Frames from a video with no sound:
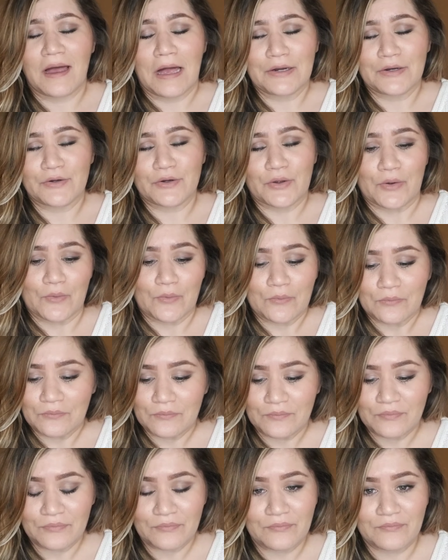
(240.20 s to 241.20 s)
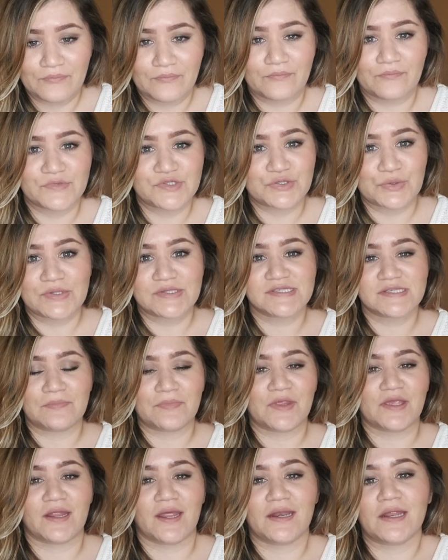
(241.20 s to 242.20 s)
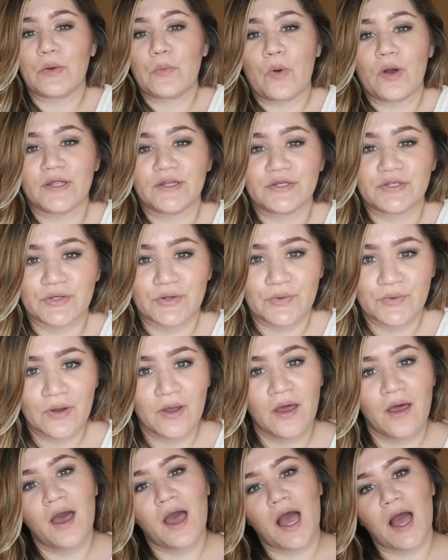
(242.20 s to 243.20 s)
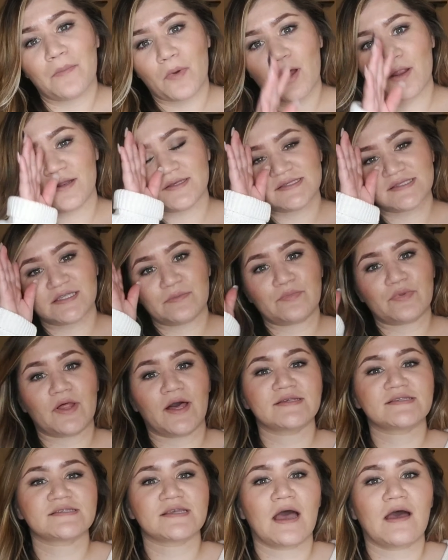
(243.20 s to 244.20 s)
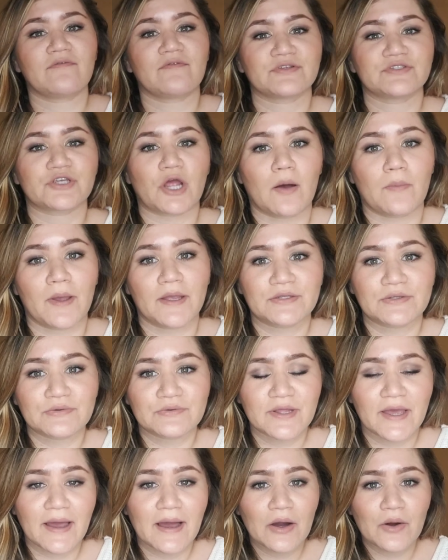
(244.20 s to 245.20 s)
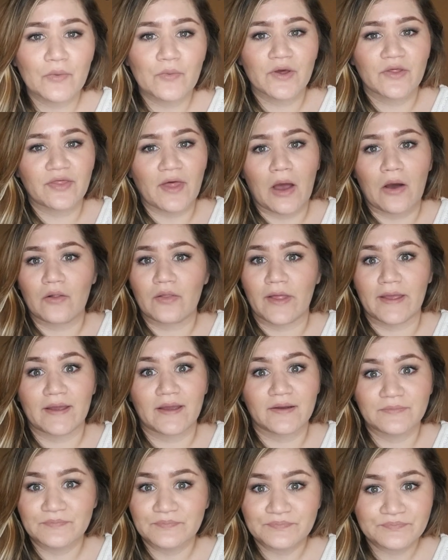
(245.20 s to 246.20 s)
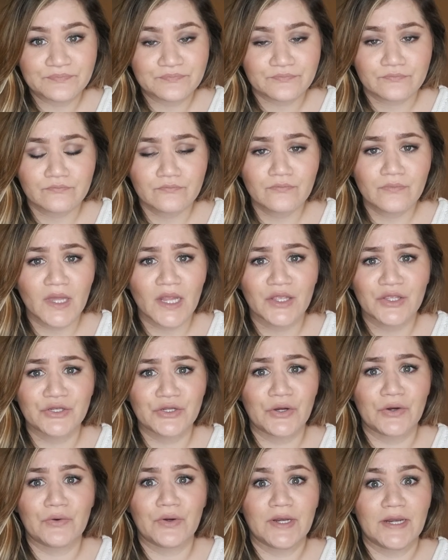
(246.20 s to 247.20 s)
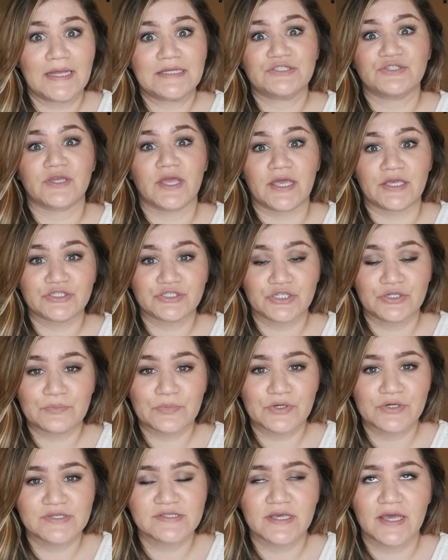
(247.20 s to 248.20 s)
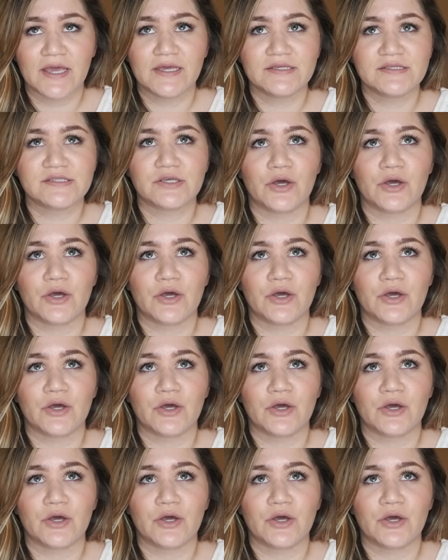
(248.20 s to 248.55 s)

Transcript: I don't know, doing something I didn't want to do. I'm honestly blessed to have the job I do now without like, an education per se.